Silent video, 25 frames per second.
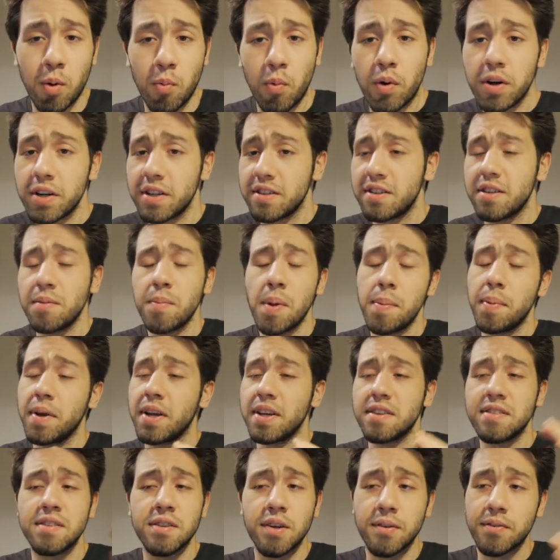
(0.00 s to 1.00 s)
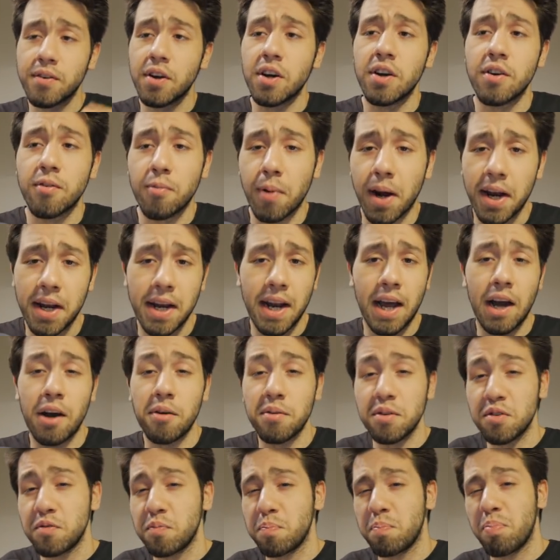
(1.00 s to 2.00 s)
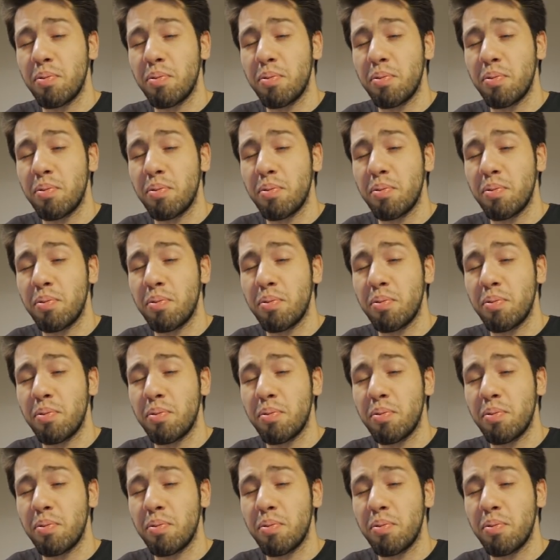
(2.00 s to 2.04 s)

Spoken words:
1 is simply because Nilfgaard right now is